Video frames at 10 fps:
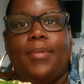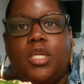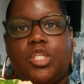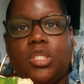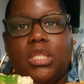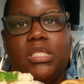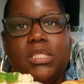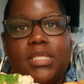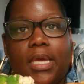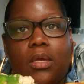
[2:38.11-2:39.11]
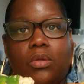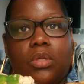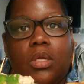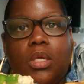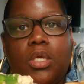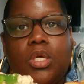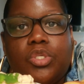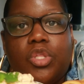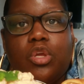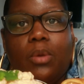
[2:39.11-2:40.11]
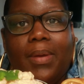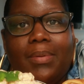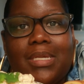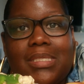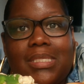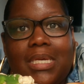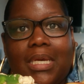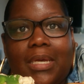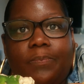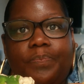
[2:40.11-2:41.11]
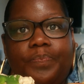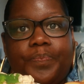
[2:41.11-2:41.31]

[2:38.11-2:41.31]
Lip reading: I'm gonna turn the lens down so that you'll be able to see it.